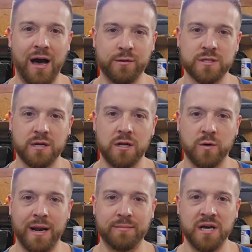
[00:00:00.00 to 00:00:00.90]
how it's going to
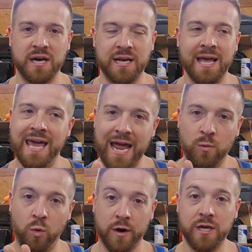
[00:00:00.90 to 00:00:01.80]
look when I'm done
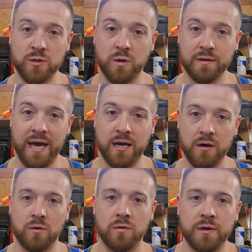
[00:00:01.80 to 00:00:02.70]
and working toward that
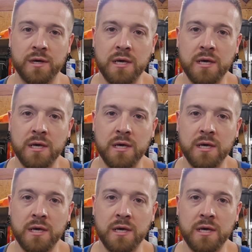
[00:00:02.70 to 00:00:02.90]
goal.